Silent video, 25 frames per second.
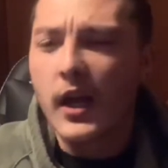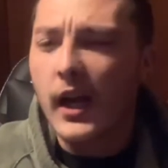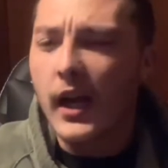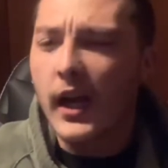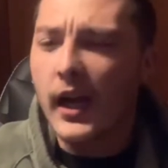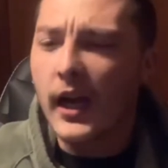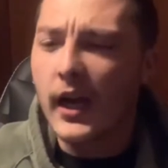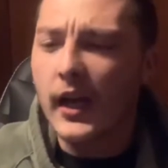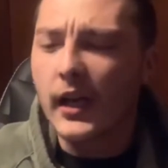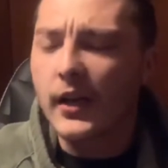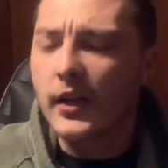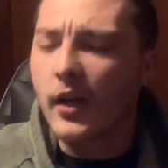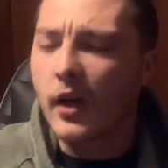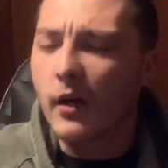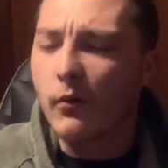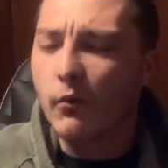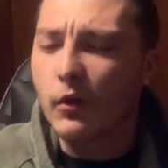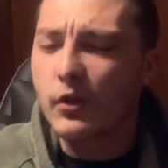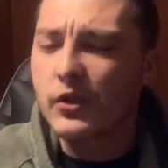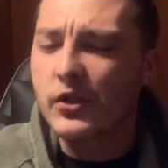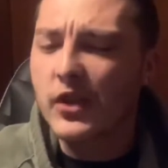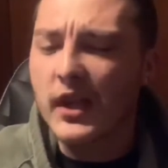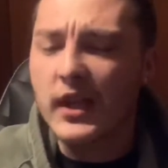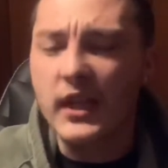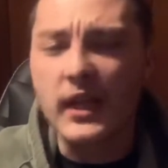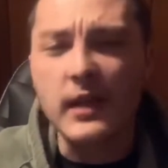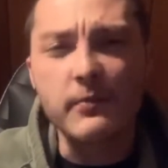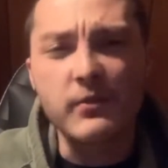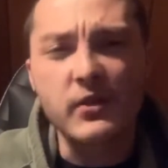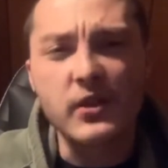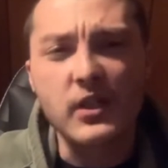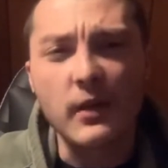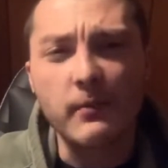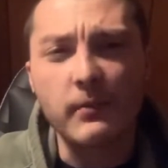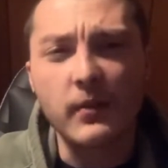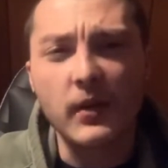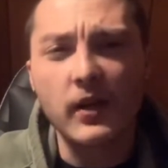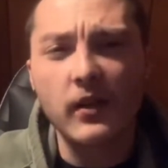And um, once I keep
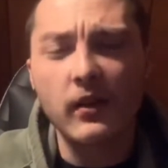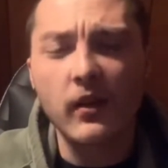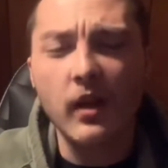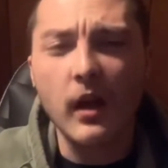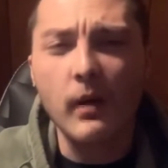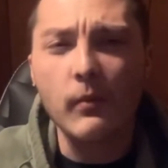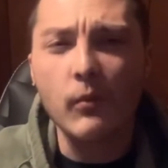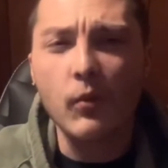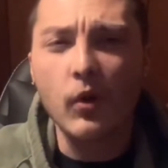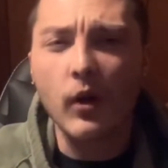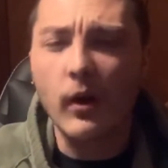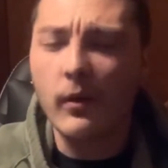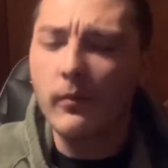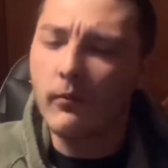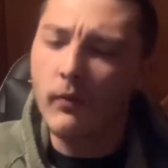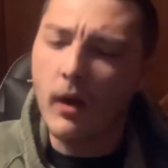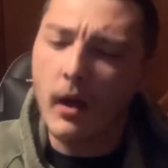sipping it a lot more, I'm,